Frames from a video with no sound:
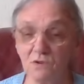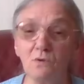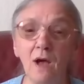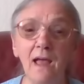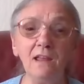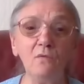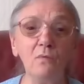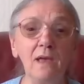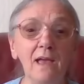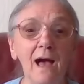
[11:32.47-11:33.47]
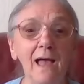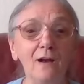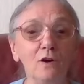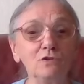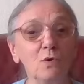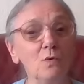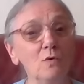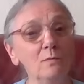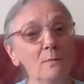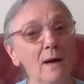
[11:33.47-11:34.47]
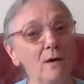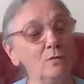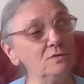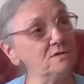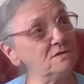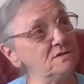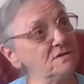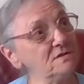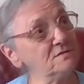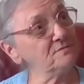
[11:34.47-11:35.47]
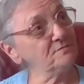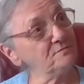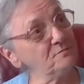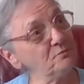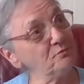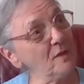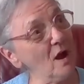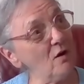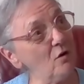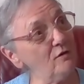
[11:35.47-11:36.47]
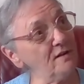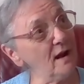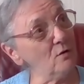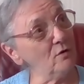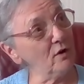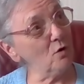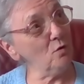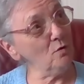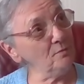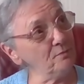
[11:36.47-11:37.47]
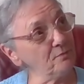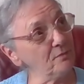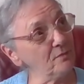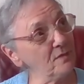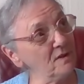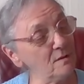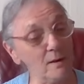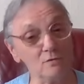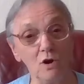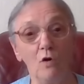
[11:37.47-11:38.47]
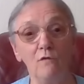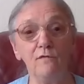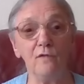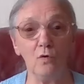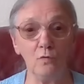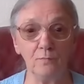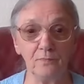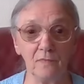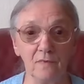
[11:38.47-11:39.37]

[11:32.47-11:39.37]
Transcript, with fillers: So, anyway, I got home about half an hour ago about half four.